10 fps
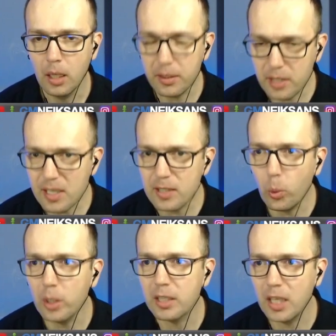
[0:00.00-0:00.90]
And this is
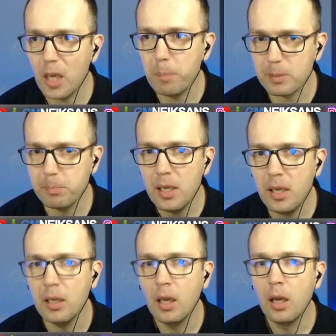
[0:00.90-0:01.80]
what keeps
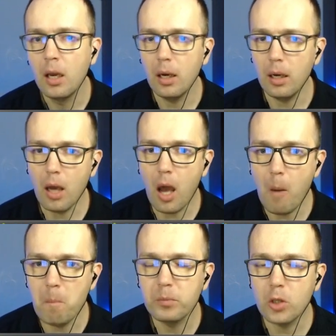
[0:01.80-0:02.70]
me
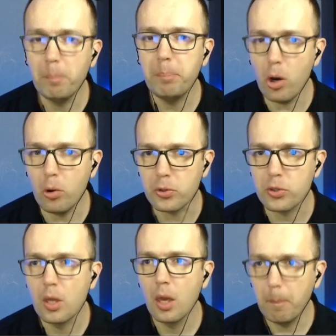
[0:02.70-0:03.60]
composed.